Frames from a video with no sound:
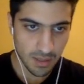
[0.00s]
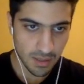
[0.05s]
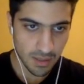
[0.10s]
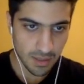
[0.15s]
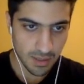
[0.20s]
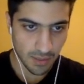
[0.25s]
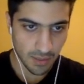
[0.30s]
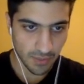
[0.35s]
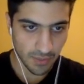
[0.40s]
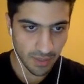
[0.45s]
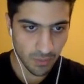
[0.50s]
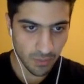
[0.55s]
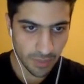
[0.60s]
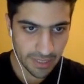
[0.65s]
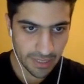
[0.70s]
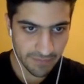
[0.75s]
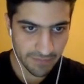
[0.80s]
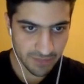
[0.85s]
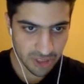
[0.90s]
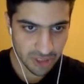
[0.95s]
Now, can we
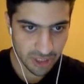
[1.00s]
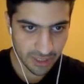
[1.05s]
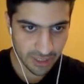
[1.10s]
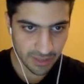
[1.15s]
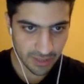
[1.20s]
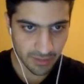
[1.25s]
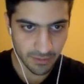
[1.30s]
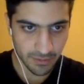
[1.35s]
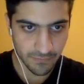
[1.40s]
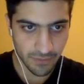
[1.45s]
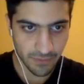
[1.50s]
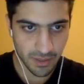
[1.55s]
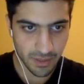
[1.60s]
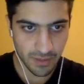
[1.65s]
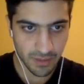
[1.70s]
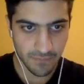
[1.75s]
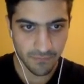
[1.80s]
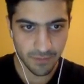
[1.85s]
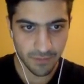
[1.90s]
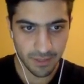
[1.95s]
give a check here?
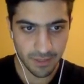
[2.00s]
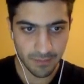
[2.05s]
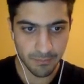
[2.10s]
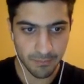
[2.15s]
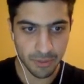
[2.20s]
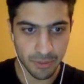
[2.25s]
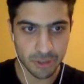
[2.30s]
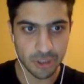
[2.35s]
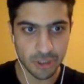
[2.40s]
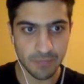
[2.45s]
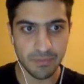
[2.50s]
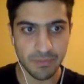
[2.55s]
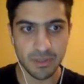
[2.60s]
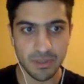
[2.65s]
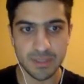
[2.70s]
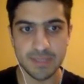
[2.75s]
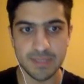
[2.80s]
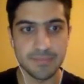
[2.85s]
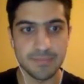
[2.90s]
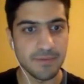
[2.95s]
If we push our
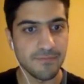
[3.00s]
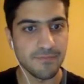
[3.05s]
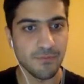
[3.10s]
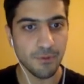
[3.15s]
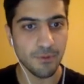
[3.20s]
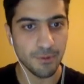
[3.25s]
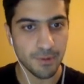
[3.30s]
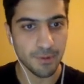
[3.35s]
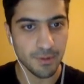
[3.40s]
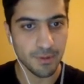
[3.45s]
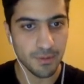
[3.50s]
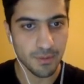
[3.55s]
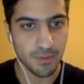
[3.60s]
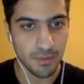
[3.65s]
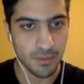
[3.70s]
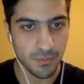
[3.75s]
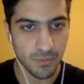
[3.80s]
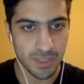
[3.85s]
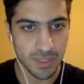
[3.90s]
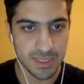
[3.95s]
pawn to b4,
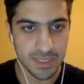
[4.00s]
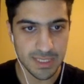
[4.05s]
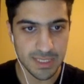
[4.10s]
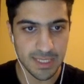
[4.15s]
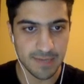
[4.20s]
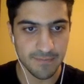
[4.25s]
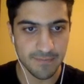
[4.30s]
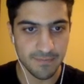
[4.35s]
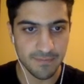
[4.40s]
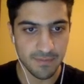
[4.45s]
what does he have?